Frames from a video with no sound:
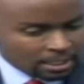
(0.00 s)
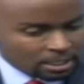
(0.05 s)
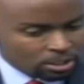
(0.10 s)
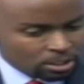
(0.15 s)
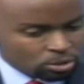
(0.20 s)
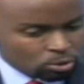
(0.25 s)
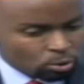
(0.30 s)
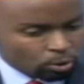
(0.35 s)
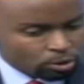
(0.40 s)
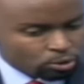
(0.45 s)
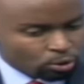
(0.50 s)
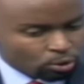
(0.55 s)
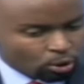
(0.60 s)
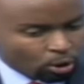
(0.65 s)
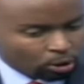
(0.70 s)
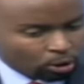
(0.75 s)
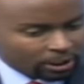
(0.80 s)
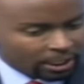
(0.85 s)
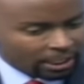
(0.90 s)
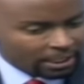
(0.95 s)
he is going to
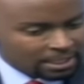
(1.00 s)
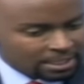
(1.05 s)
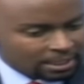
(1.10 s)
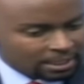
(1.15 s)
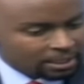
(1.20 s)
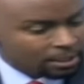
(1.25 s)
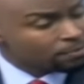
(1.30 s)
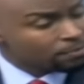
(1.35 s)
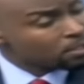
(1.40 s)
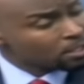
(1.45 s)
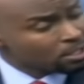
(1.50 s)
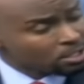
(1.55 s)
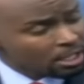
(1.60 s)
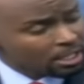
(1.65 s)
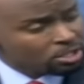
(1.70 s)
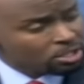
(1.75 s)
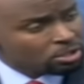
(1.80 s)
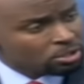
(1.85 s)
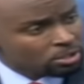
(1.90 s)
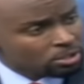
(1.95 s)
call Kenyans and give
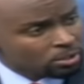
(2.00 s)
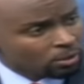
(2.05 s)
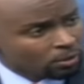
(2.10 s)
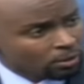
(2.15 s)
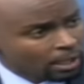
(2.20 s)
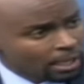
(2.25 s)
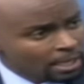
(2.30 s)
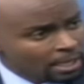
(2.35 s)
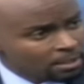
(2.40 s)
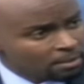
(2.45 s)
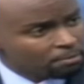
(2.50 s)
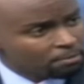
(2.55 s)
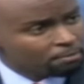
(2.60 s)
suggestions on